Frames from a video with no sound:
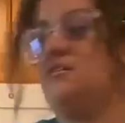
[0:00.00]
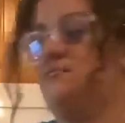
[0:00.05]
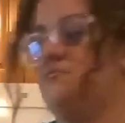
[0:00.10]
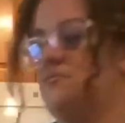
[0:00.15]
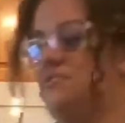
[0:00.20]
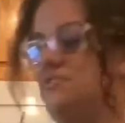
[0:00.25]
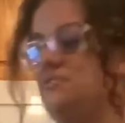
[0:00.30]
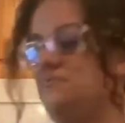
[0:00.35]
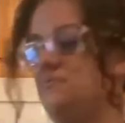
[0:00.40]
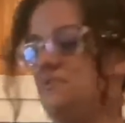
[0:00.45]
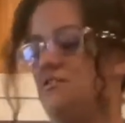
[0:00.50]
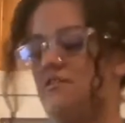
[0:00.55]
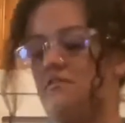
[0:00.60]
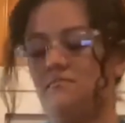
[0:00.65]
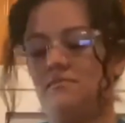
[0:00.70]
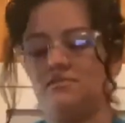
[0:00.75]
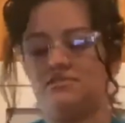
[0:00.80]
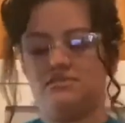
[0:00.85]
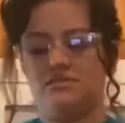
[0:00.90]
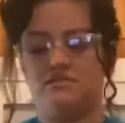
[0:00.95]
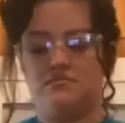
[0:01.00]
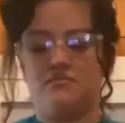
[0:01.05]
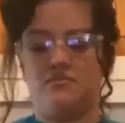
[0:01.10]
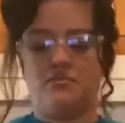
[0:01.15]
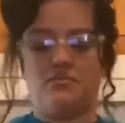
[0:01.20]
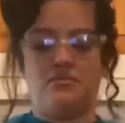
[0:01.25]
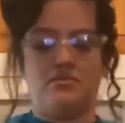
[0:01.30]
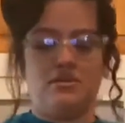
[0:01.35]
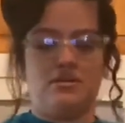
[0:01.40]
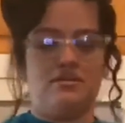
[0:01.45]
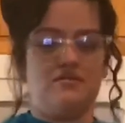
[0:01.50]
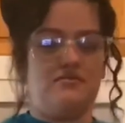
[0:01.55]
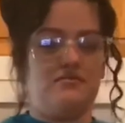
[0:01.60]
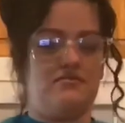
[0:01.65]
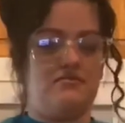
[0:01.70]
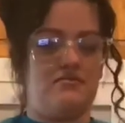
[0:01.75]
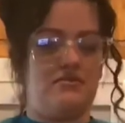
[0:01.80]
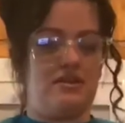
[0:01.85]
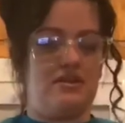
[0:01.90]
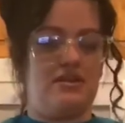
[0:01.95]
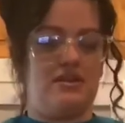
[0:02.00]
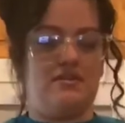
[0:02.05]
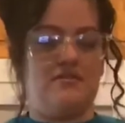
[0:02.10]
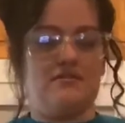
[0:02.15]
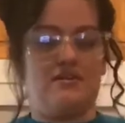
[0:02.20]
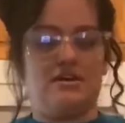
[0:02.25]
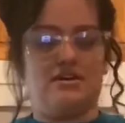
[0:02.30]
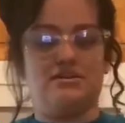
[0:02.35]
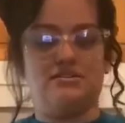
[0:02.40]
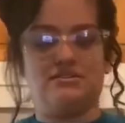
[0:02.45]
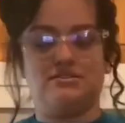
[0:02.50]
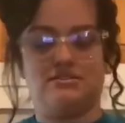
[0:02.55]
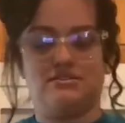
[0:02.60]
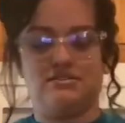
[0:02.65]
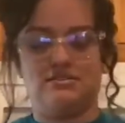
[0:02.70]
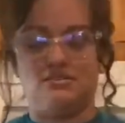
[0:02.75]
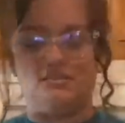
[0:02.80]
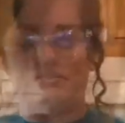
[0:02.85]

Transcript: gonna bring our mixing bowl in front of us.